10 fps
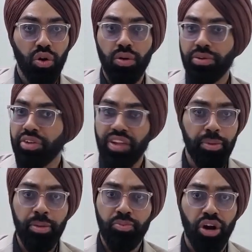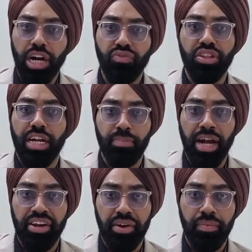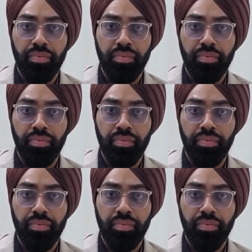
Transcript: or developing product for that matter.